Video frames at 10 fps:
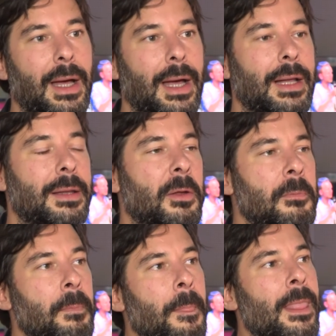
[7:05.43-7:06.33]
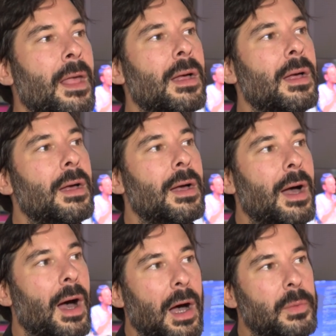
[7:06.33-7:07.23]
And
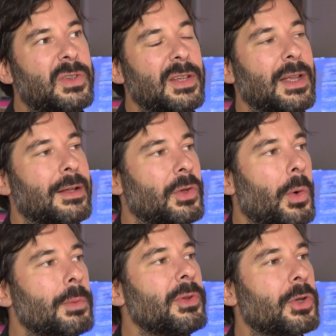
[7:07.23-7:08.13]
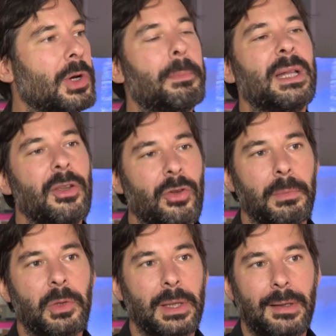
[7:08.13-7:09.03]
I would say there's almost a competition
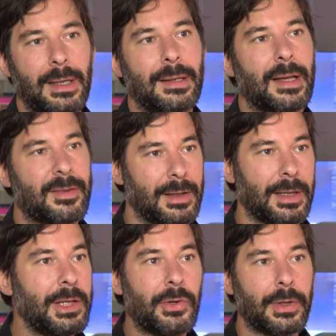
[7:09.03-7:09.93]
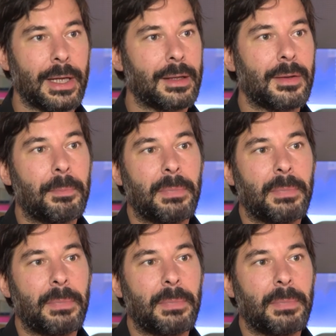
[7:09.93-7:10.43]
between teletext and internet